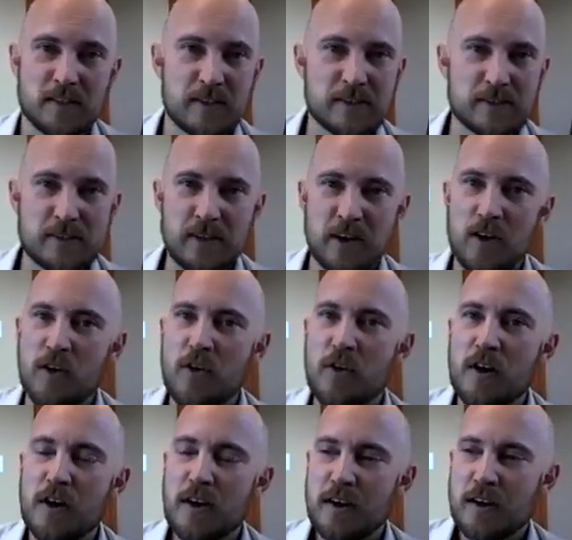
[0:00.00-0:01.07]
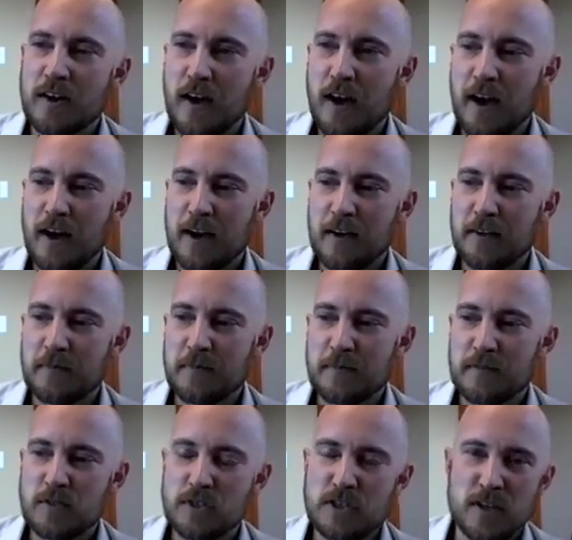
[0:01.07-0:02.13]
There's no
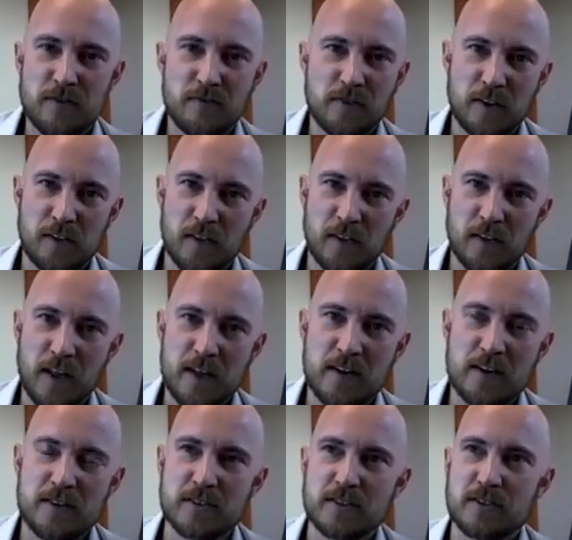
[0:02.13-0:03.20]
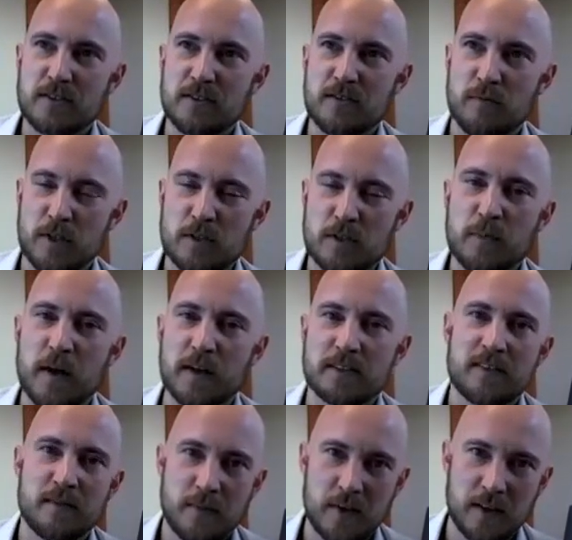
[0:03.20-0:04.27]
shift in the lender's
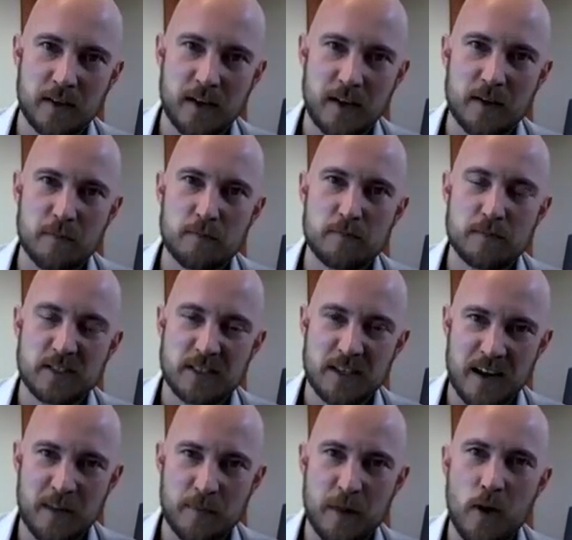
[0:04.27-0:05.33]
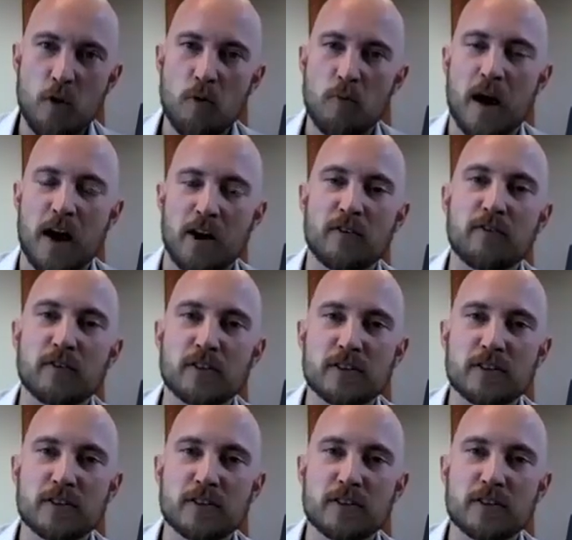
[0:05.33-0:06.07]
responsibility to set up a home buyer for